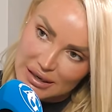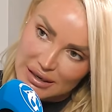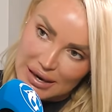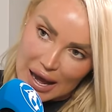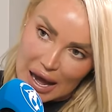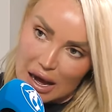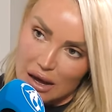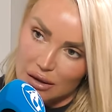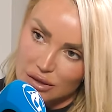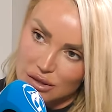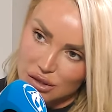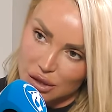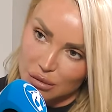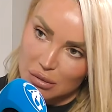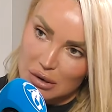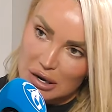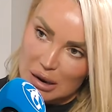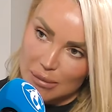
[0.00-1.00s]
Now there's
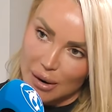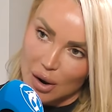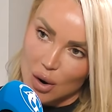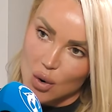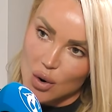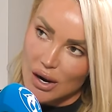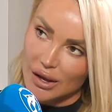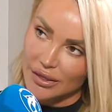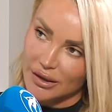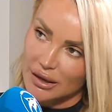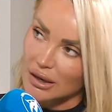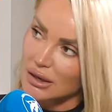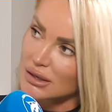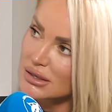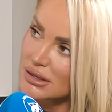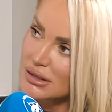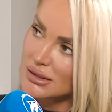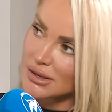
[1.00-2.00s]
only about I think
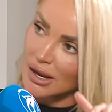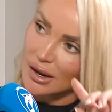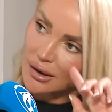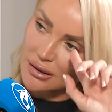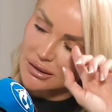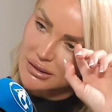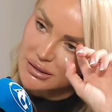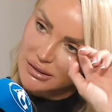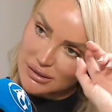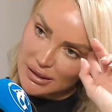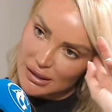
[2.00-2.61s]
six